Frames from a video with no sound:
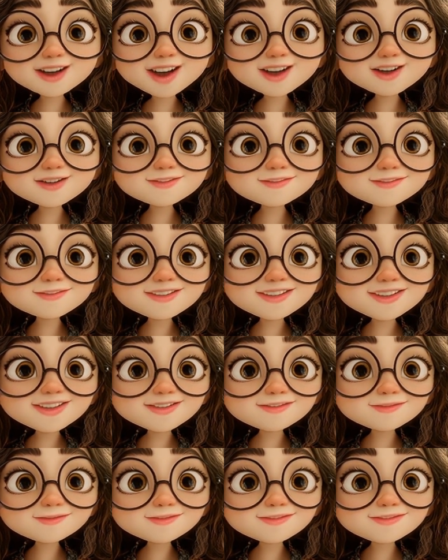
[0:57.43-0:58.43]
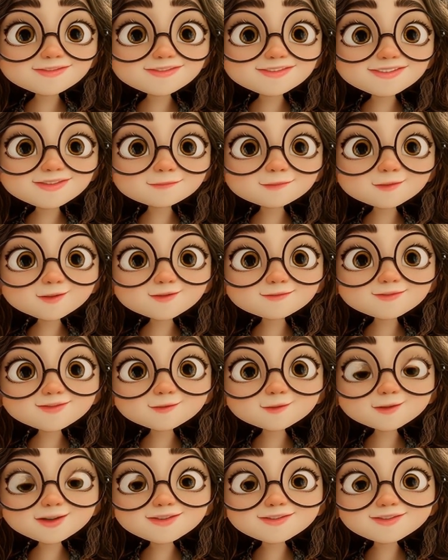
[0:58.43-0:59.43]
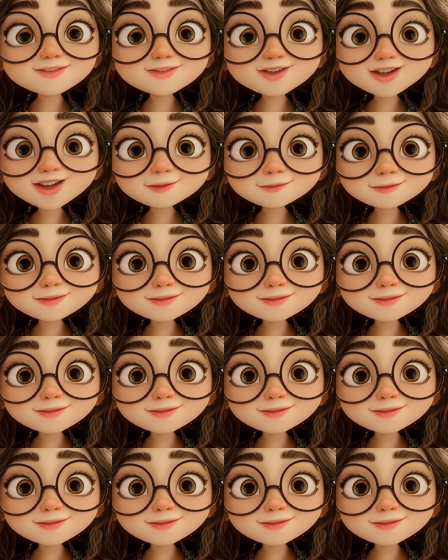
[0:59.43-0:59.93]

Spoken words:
Honestly, this is the perfect way to describe